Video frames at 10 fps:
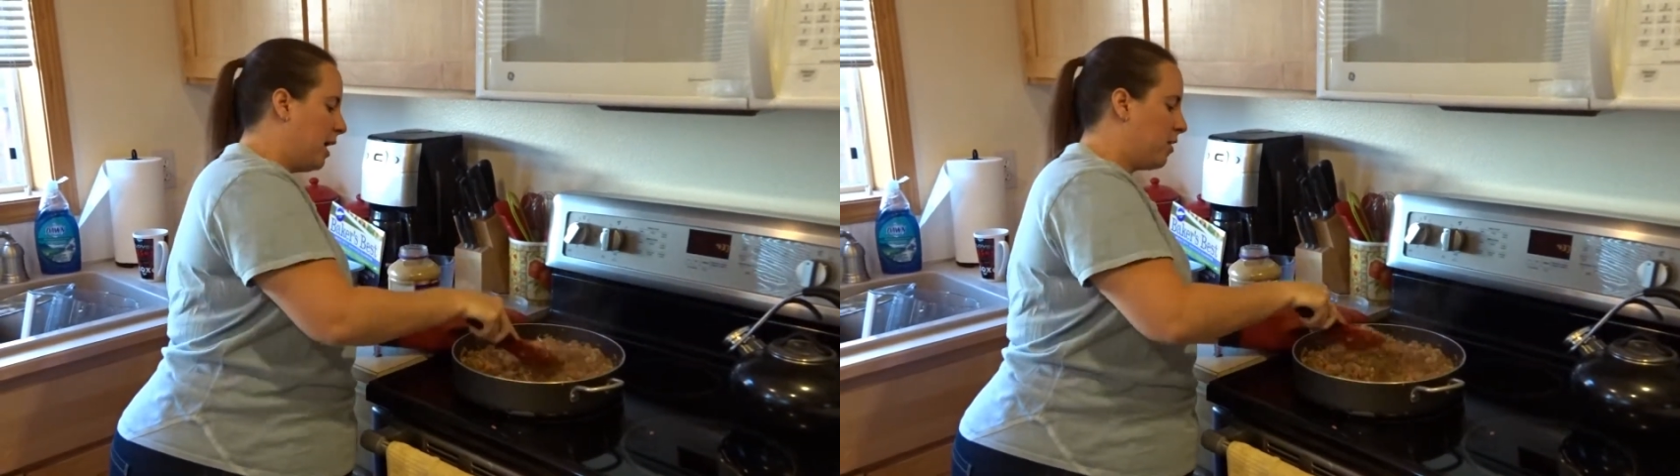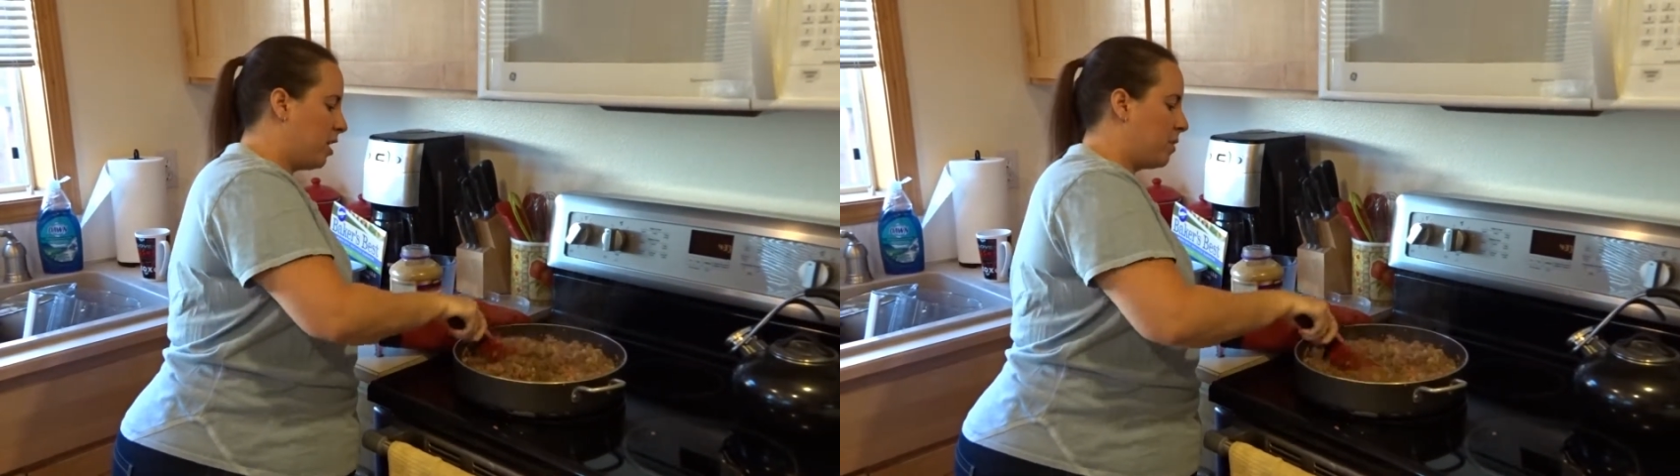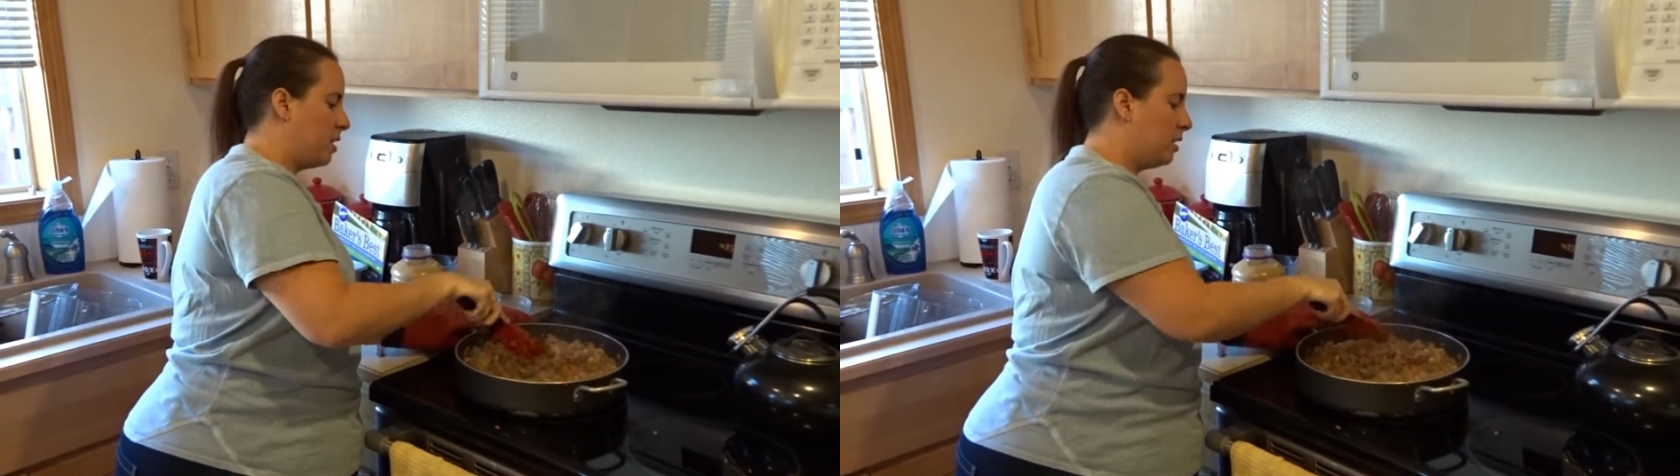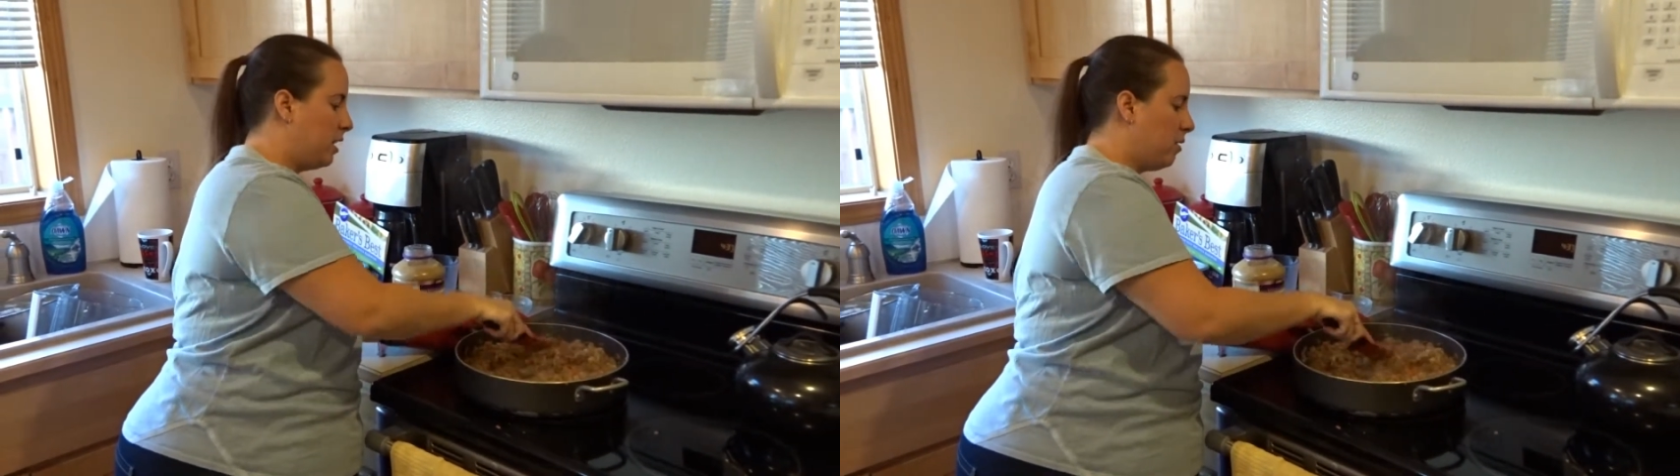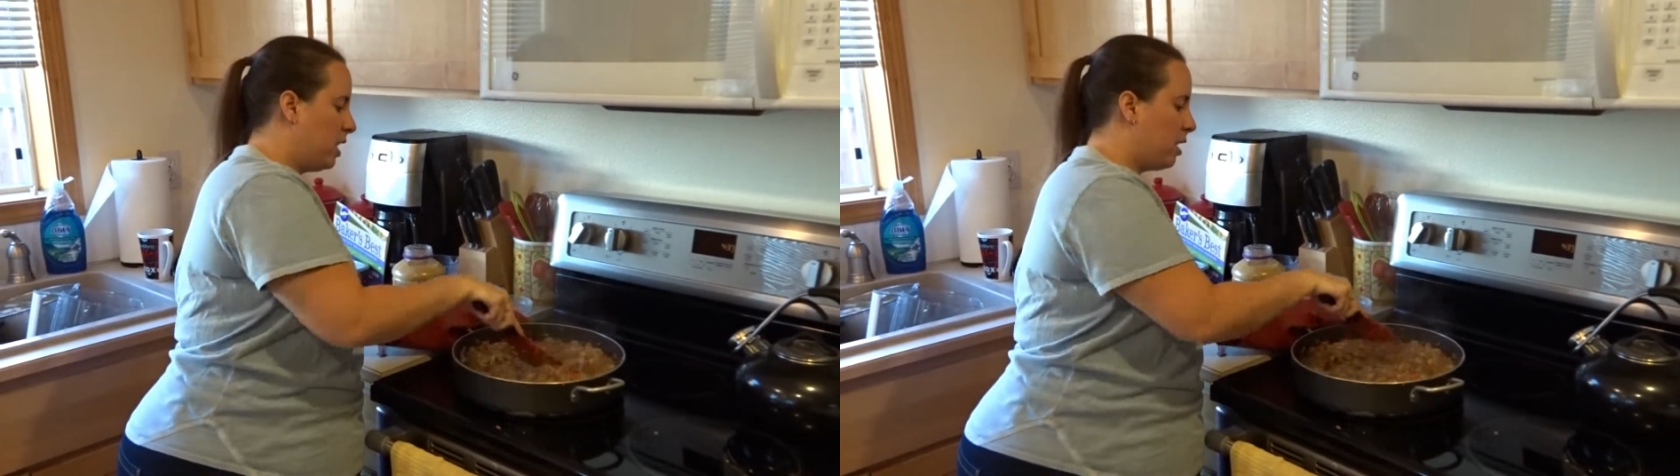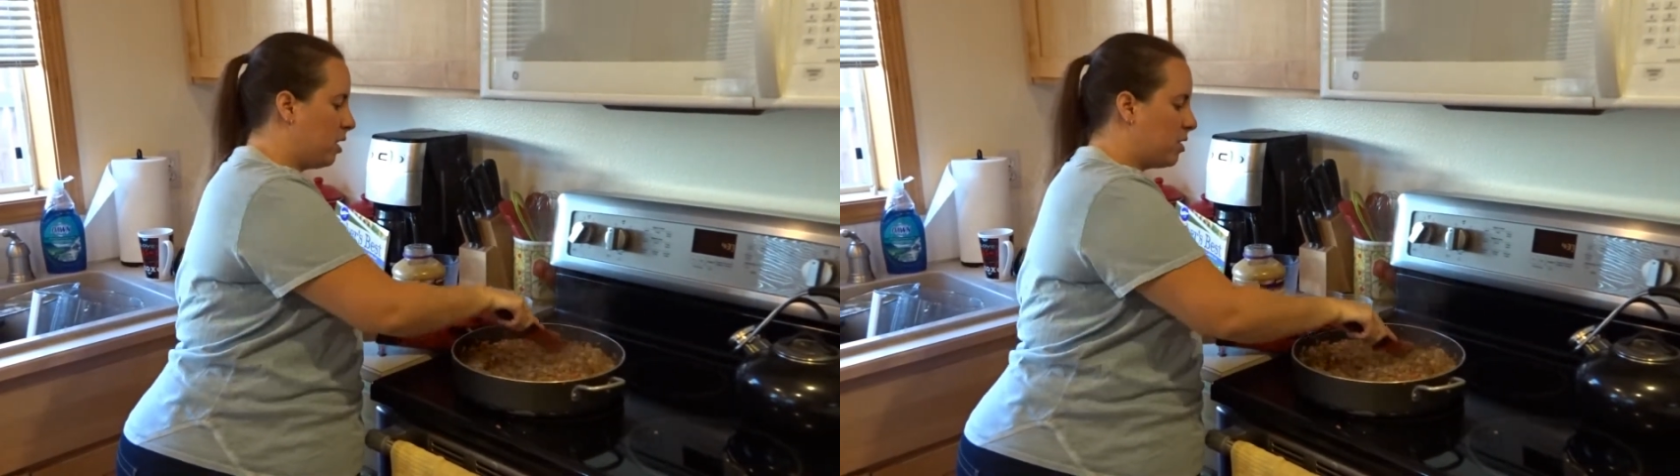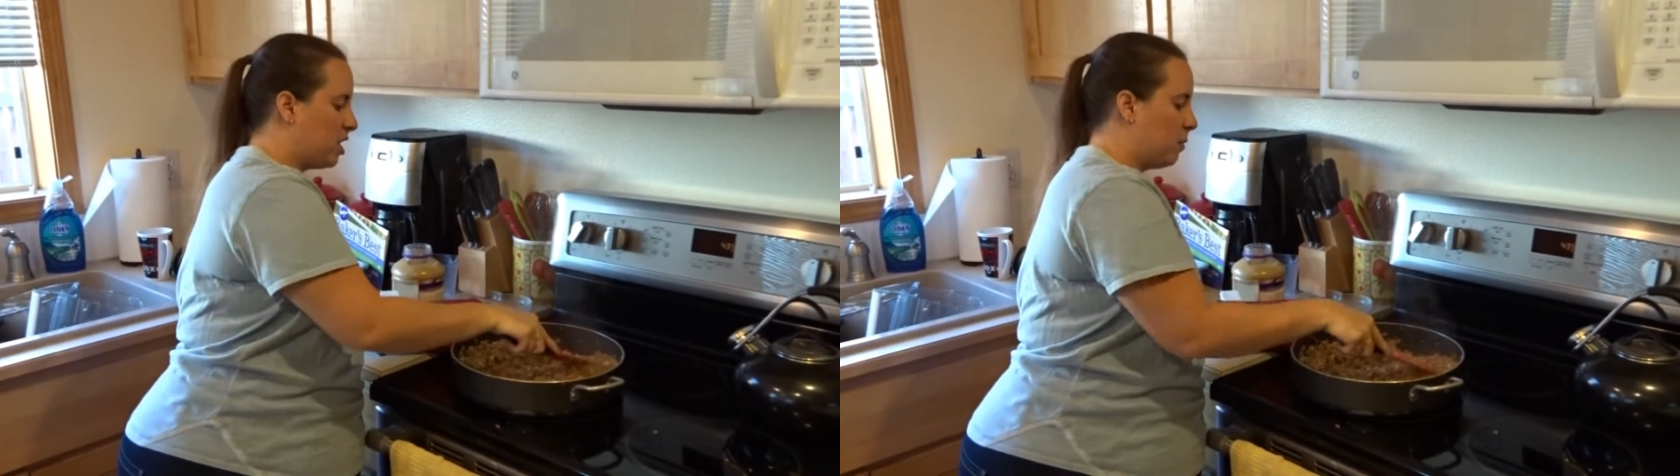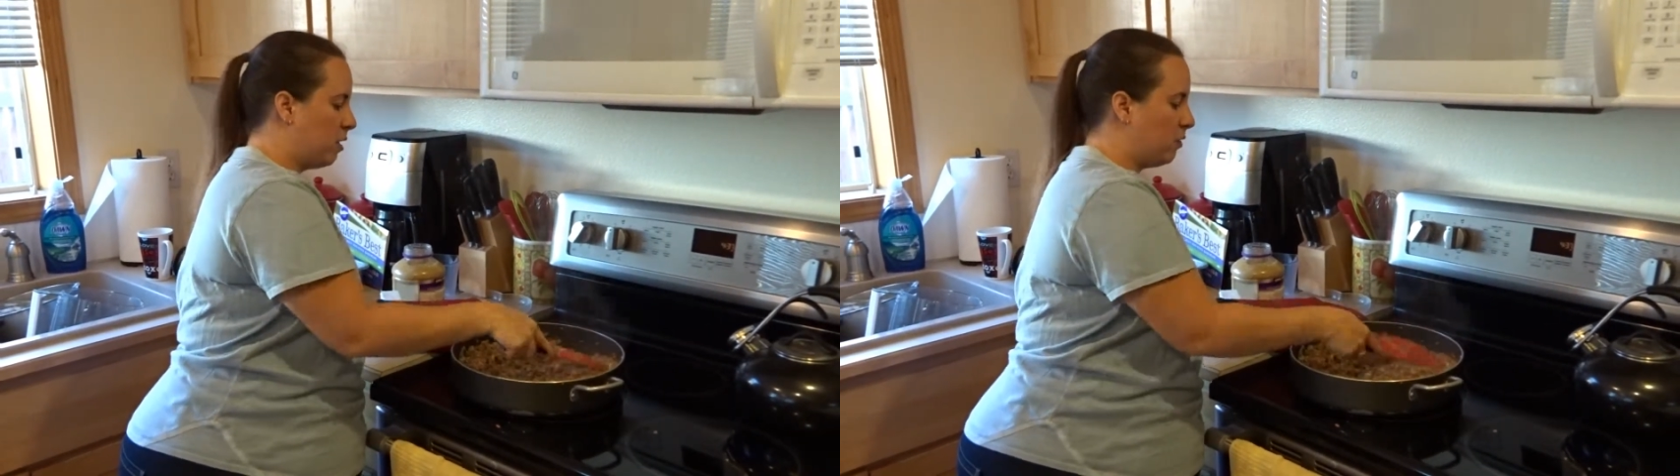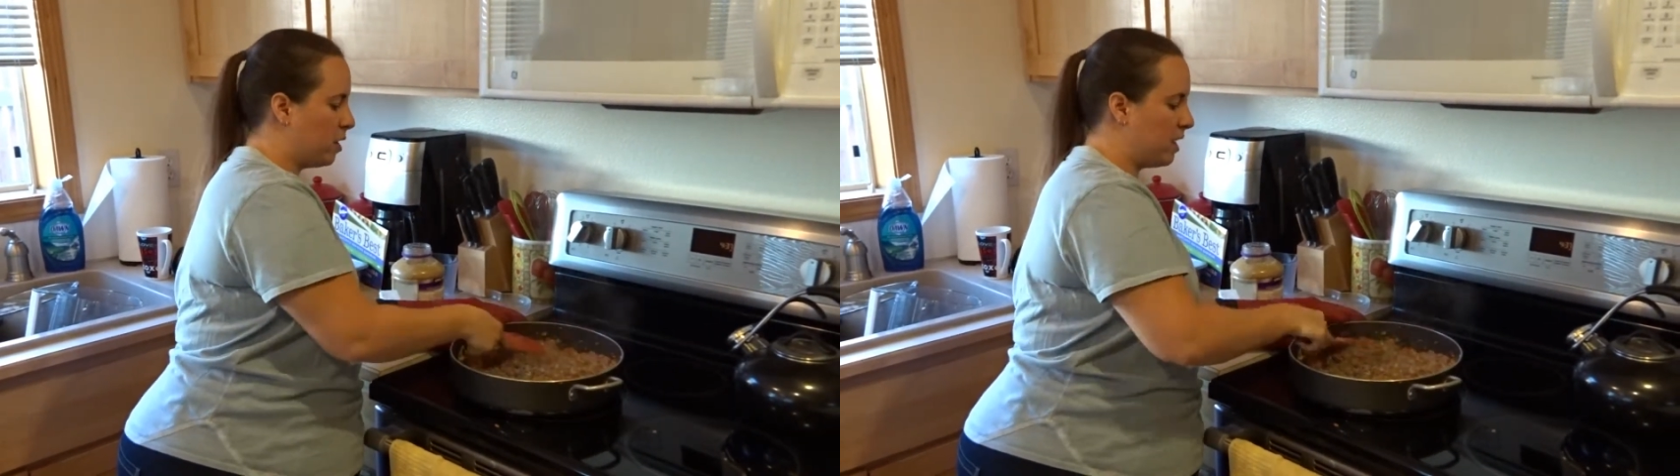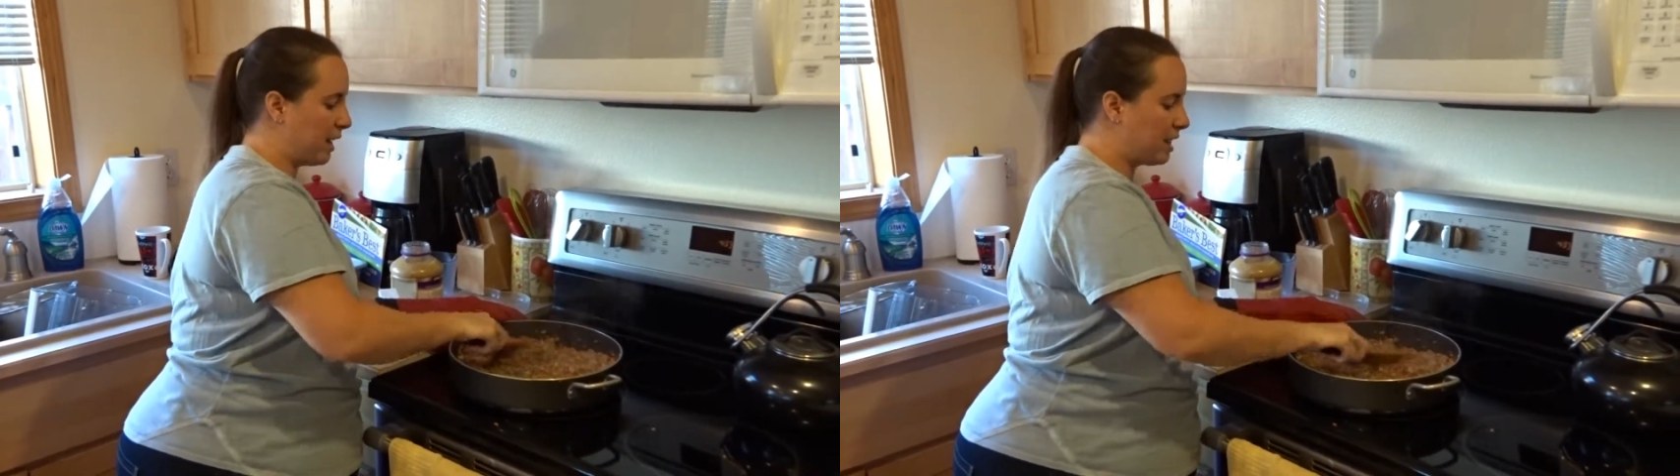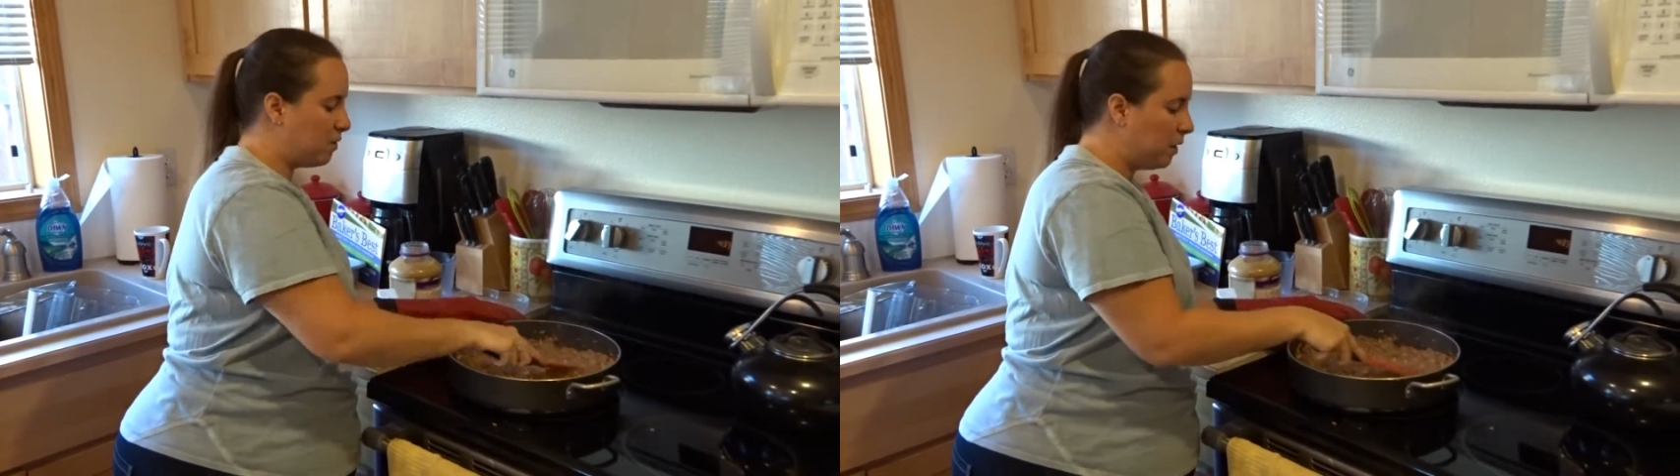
and then I'm going to leave it here to simmer for the next